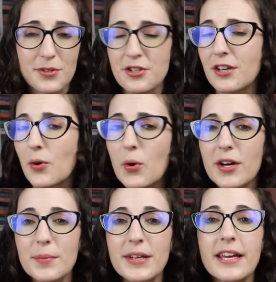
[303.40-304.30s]
were treated
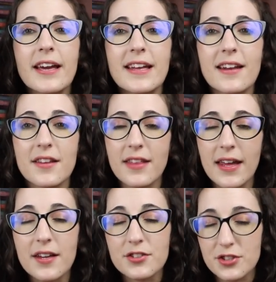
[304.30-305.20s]
horribly, and
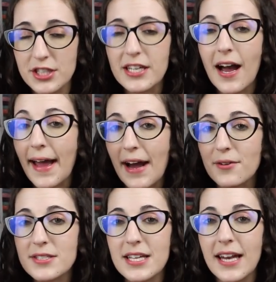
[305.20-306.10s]
the she got that
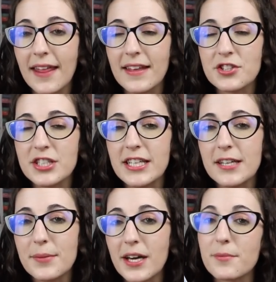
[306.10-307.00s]
out and I think
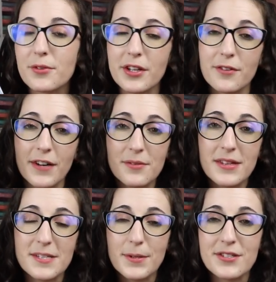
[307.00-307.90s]
she becomes really good friends
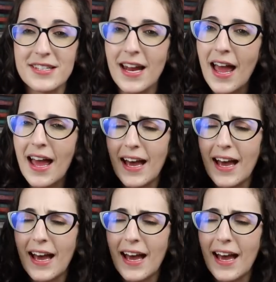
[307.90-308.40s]
with this person.